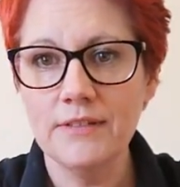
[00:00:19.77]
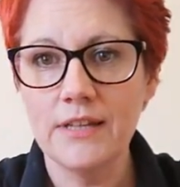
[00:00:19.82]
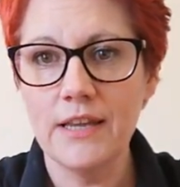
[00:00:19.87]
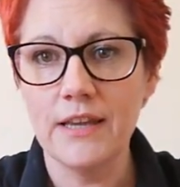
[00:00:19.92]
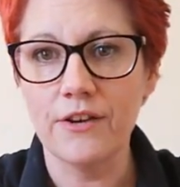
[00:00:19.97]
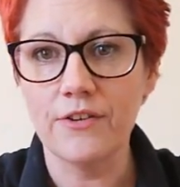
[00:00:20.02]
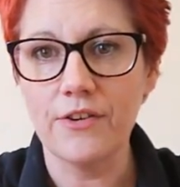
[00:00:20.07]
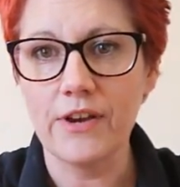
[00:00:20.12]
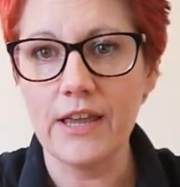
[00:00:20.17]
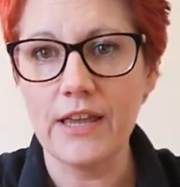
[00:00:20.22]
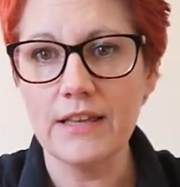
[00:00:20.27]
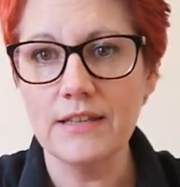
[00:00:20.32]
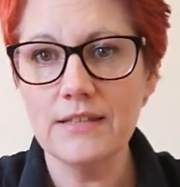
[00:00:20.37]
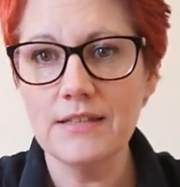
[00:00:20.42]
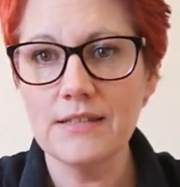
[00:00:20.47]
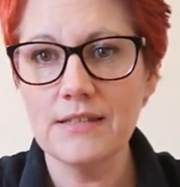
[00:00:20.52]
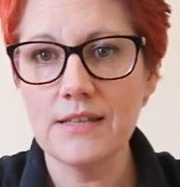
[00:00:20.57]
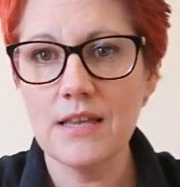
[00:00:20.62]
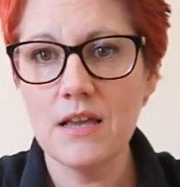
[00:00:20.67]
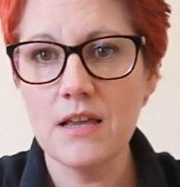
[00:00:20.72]
Here he
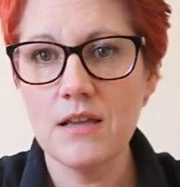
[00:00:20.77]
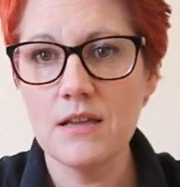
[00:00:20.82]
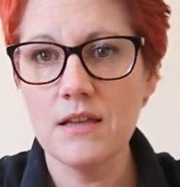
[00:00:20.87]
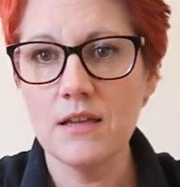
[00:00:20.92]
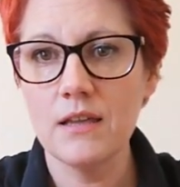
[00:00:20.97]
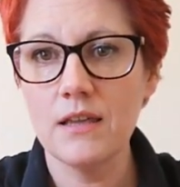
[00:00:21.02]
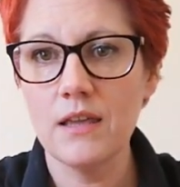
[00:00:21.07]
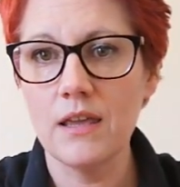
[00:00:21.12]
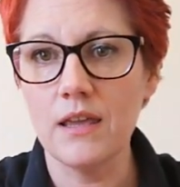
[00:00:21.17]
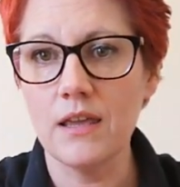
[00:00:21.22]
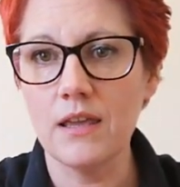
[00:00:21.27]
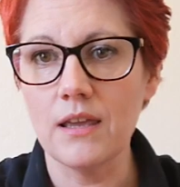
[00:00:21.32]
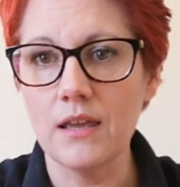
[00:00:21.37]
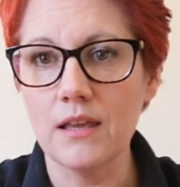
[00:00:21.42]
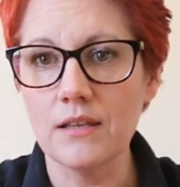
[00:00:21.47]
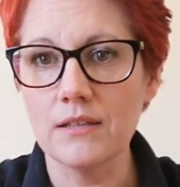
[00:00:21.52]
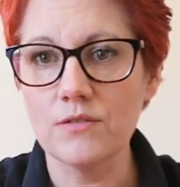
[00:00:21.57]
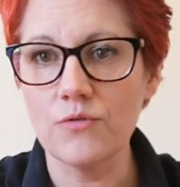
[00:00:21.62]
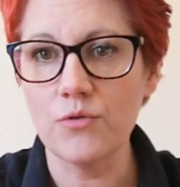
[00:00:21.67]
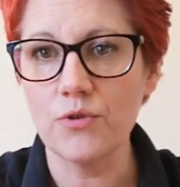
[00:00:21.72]
is. He
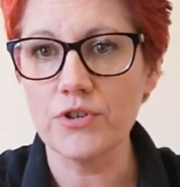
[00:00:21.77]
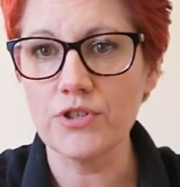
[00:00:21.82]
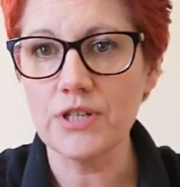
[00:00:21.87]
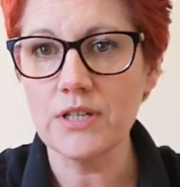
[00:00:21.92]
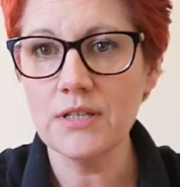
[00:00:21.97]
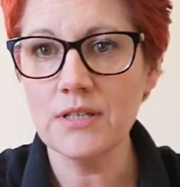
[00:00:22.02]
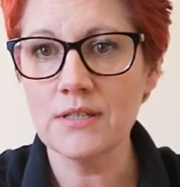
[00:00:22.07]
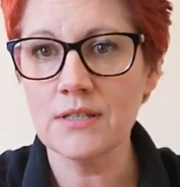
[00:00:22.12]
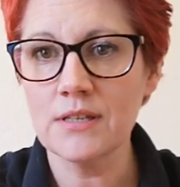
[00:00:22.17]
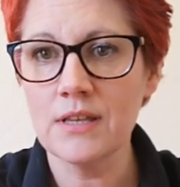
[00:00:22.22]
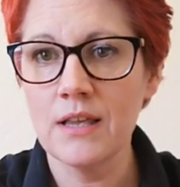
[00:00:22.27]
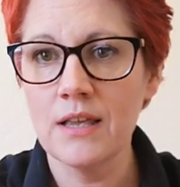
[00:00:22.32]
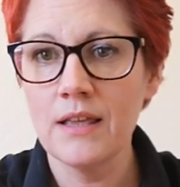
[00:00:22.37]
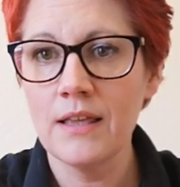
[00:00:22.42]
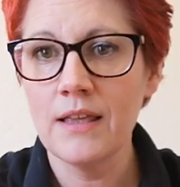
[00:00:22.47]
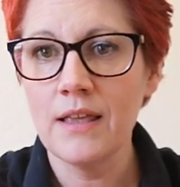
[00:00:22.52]
is gorgeous.